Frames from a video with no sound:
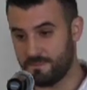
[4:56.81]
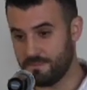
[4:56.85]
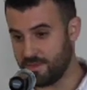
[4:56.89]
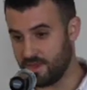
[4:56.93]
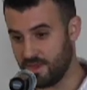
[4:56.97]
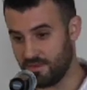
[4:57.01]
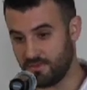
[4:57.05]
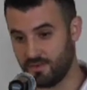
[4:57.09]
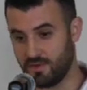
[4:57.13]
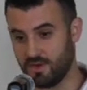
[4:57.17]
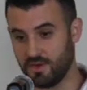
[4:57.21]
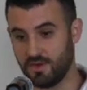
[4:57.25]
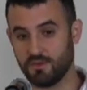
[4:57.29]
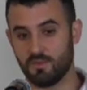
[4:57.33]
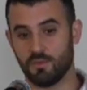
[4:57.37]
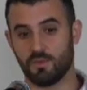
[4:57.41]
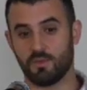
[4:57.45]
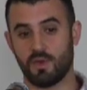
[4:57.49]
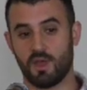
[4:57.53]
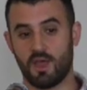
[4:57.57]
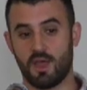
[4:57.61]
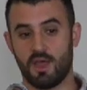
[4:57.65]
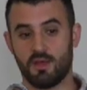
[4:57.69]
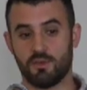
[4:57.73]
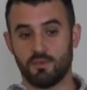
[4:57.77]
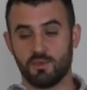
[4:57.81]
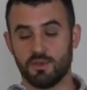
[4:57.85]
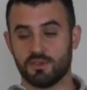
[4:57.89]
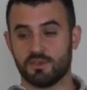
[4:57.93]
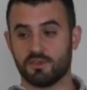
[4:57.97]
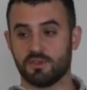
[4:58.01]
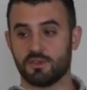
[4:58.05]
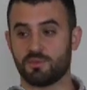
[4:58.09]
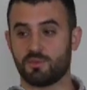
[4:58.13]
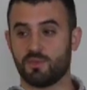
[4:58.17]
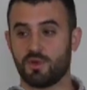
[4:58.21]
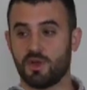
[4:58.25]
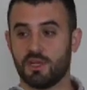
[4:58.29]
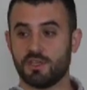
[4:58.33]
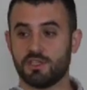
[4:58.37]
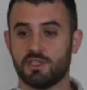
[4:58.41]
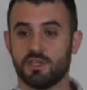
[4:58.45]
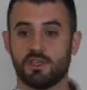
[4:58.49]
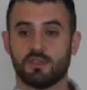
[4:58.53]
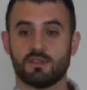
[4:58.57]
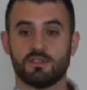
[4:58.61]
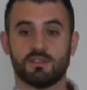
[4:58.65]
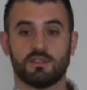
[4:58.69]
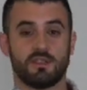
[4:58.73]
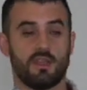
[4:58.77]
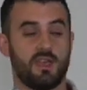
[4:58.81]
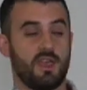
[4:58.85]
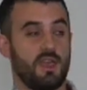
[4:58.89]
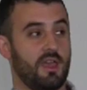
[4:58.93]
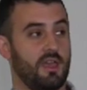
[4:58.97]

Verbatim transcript: different uh, research projects